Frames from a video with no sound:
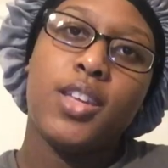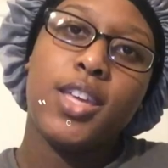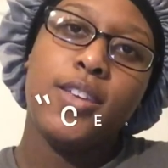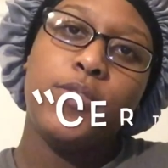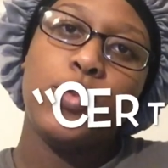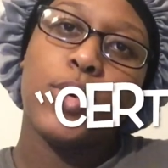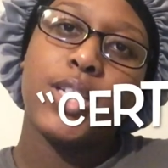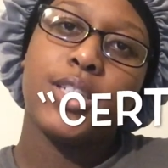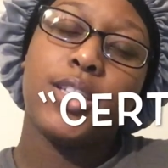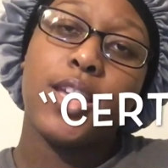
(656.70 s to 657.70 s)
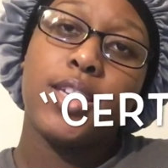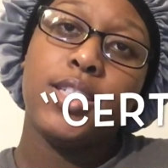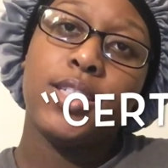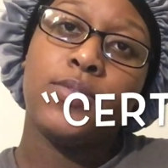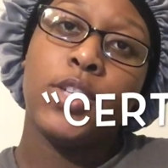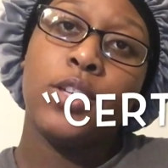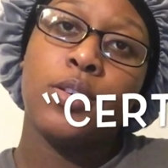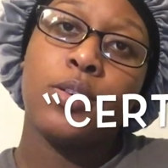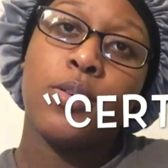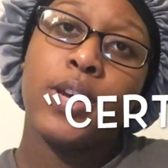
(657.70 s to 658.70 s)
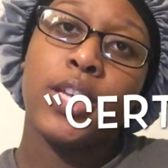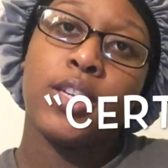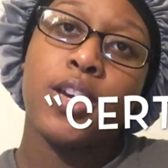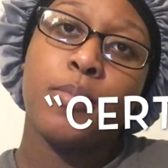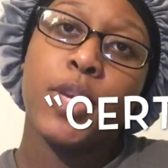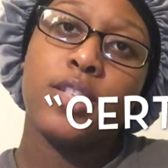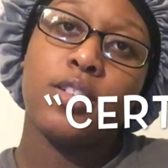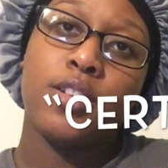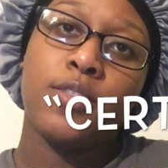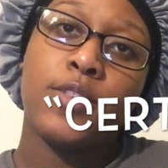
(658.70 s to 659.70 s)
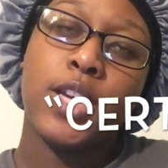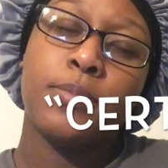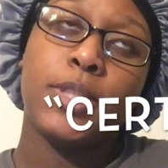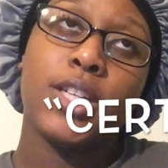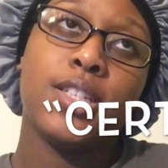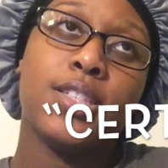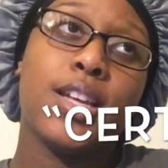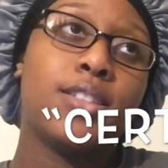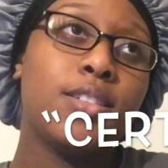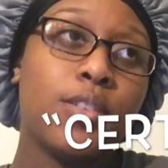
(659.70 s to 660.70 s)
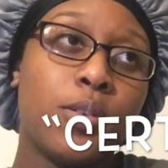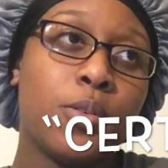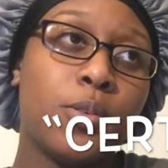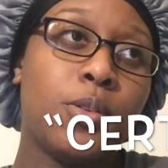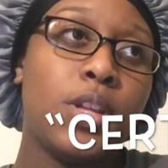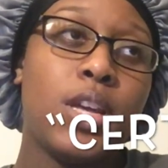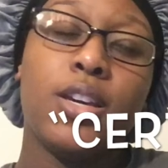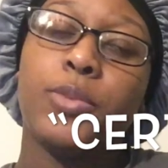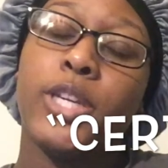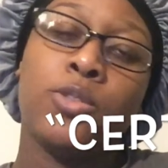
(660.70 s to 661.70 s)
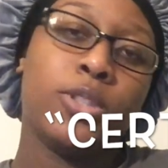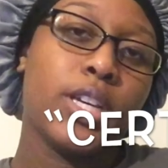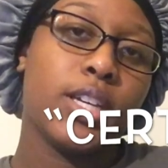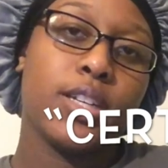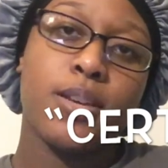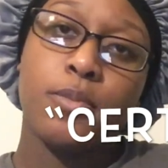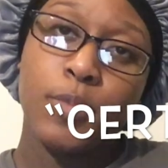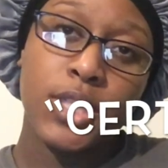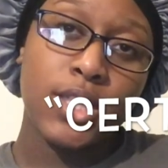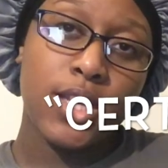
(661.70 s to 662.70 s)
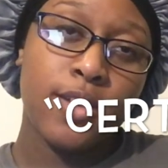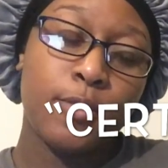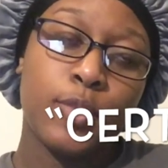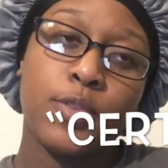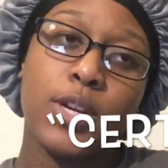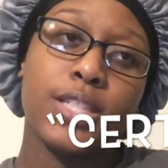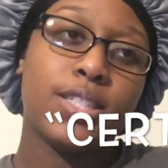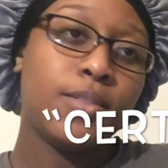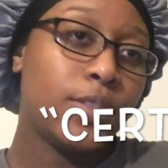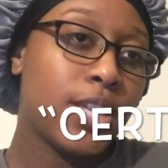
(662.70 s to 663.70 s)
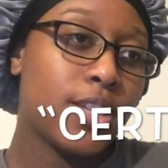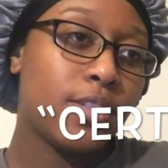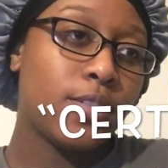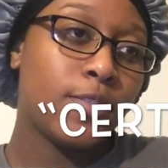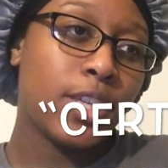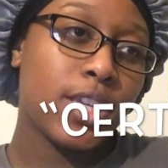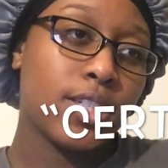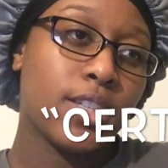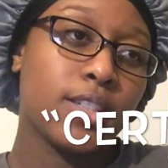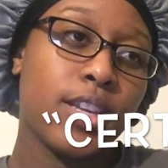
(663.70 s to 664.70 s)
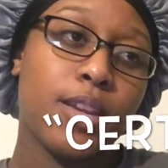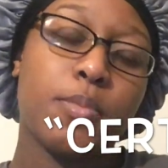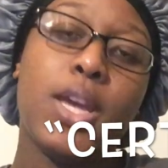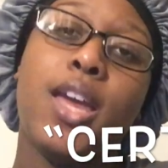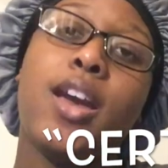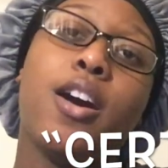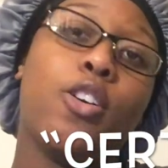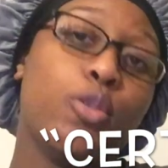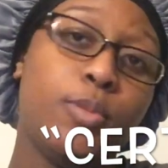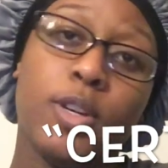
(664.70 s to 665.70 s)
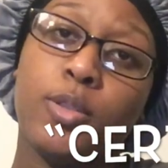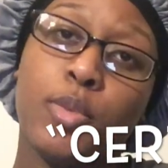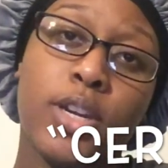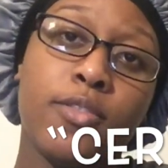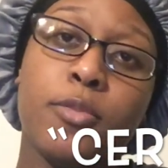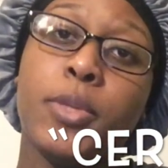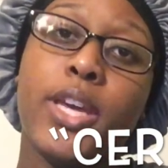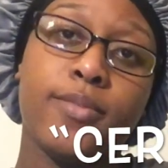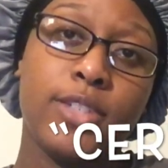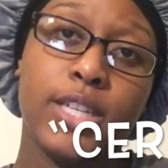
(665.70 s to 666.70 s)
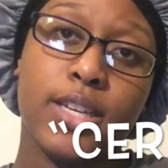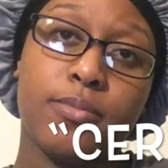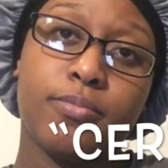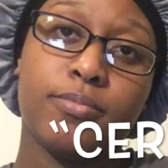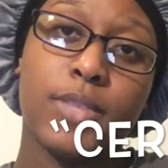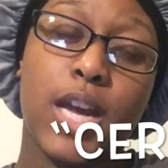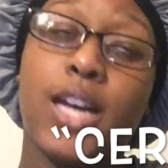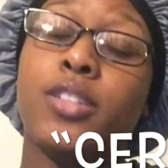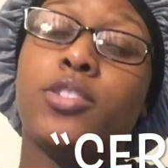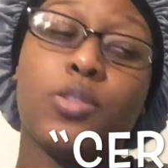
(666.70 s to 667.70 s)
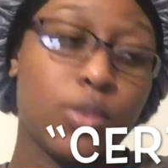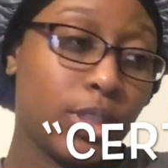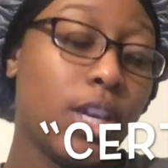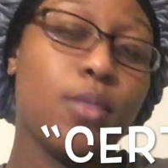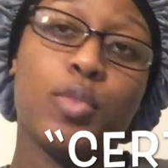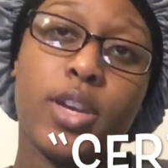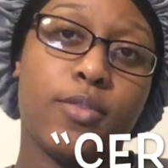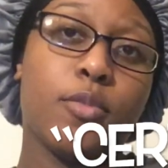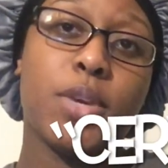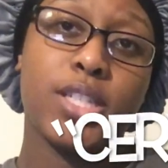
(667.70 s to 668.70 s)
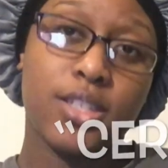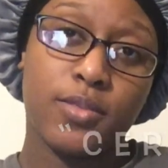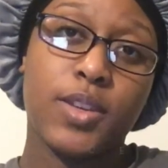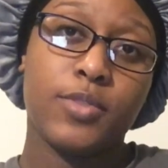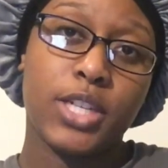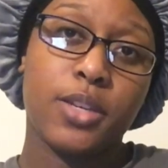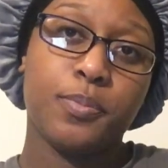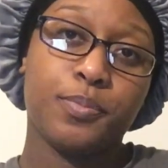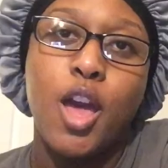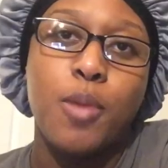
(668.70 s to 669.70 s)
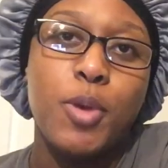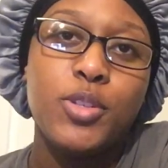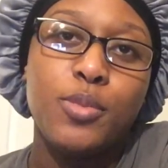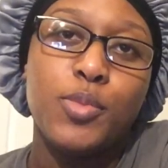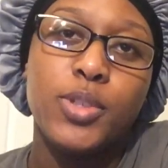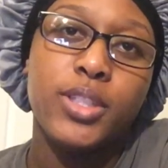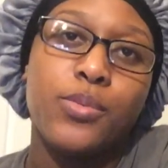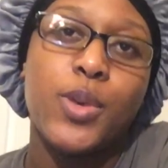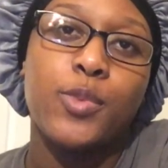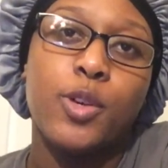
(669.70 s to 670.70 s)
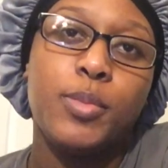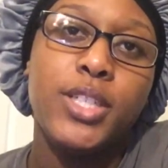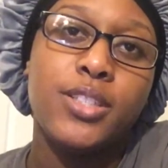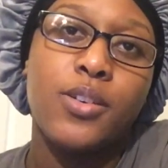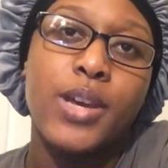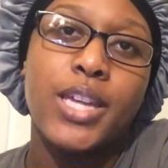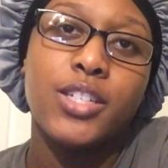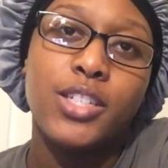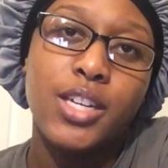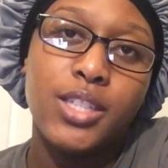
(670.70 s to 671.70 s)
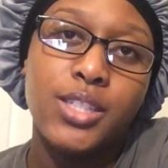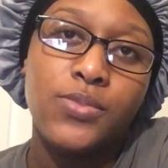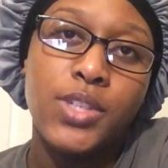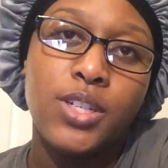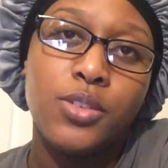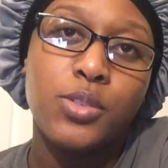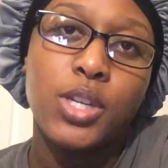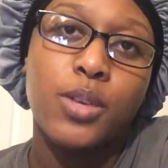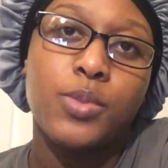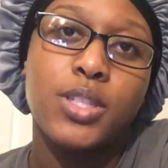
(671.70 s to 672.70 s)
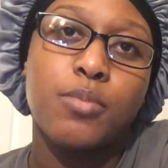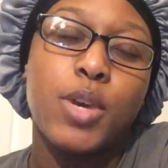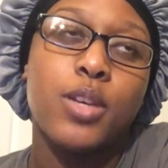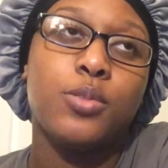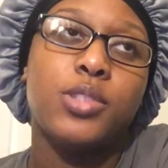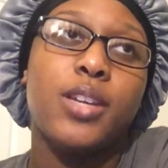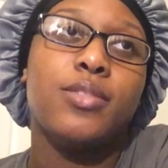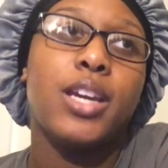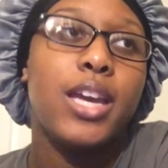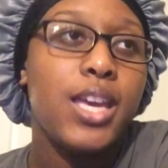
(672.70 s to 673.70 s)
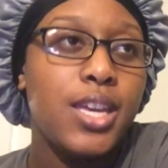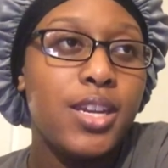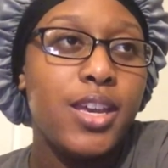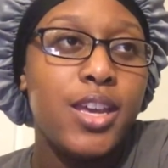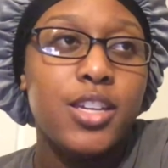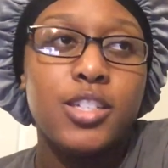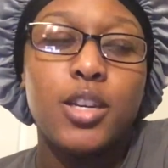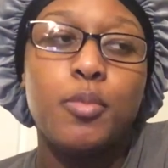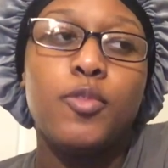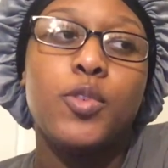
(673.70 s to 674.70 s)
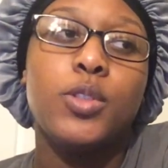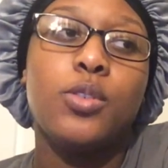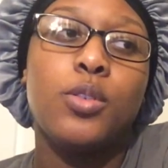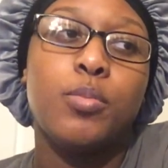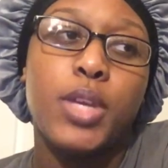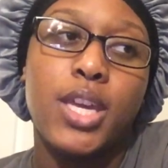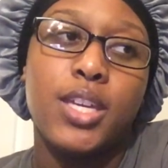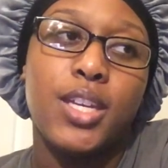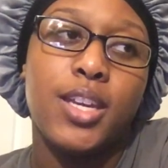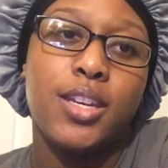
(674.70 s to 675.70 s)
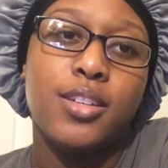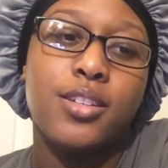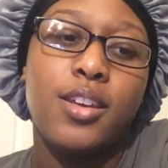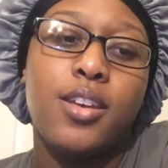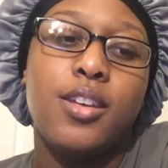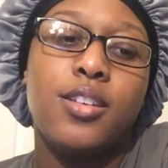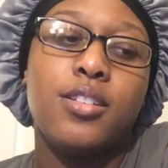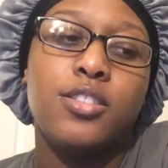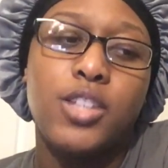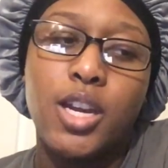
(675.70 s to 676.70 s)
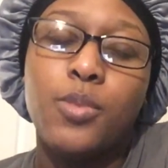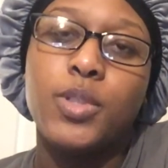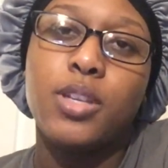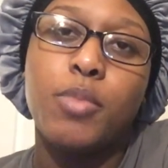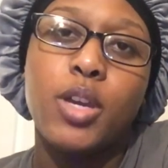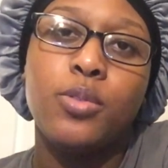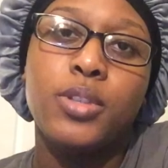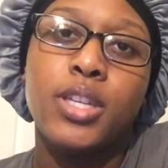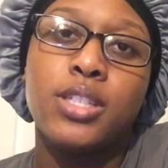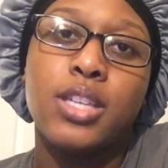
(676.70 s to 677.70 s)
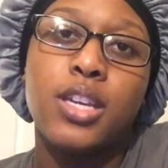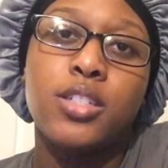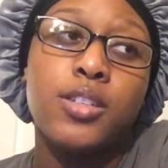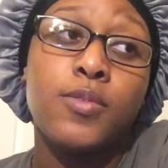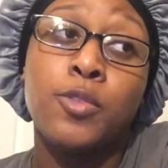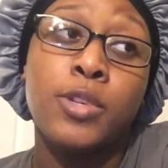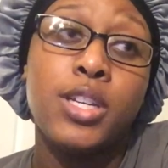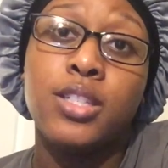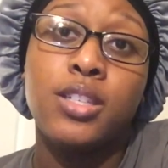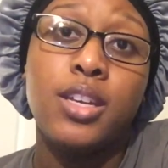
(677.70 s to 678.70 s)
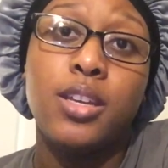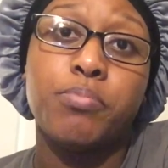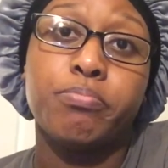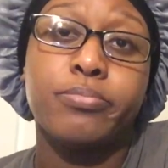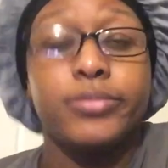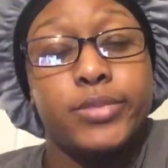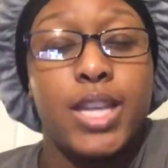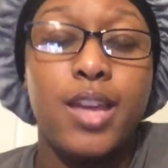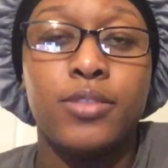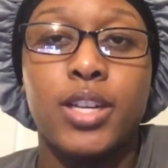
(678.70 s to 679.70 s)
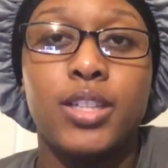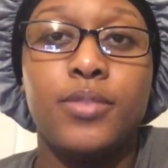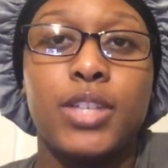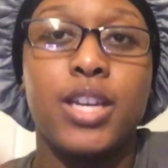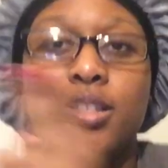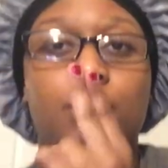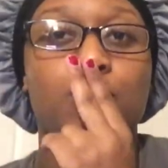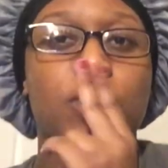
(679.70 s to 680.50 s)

If you watched to the end of this video, go ahead and comment certified, because that's the goal. We only got a couple months left before I sit for that certification exam. I hope y'all are praying for me every day. I surely am praying for myself every day. Most importantly, one word, please go ahead and share this video. Share it with somebody who shaved their head. Share before you go to bed, and share it with somebody who thinks that chivalry isn't dead. I don't care. Love you guys.